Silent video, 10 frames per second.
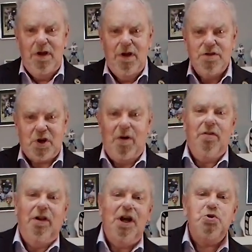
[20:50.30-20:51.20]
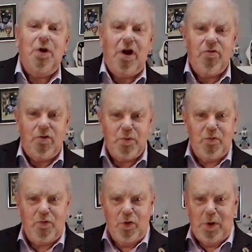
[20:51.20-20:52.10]
Sorry, the lights went out
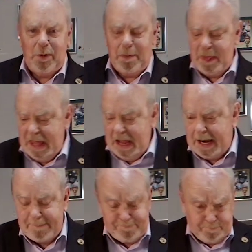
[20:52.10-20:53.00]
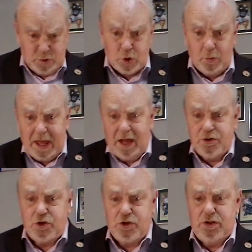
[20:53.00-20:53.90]
for a moment. So yeah,
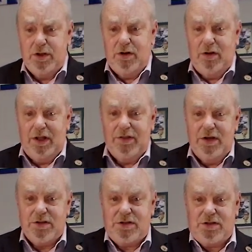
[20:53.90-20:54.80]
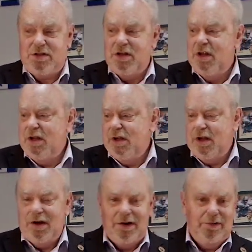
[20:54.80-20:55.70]
just, like this,
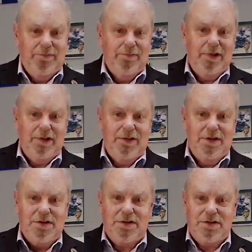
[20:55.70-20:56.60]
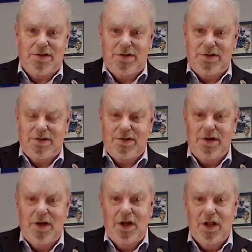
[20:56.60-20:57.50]
like this,
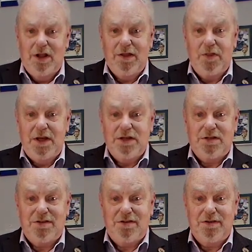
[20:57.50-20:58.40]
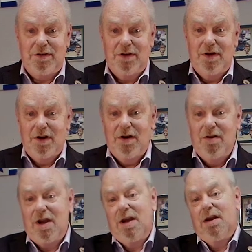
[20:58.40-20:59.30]
like this.
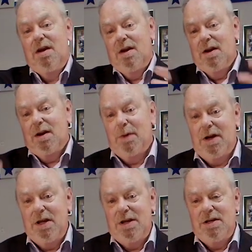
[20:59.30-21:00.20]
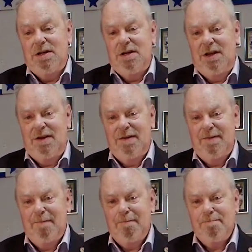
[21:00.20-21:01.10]
Okay, come on in.
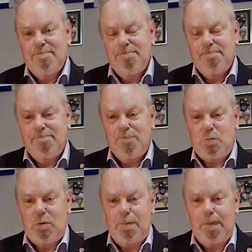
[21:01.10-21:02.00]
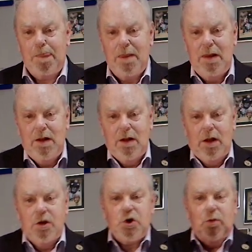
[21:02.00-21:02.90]
All right.
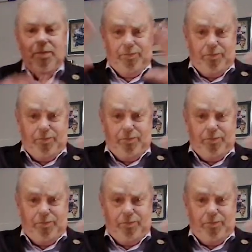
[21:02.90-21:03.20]
So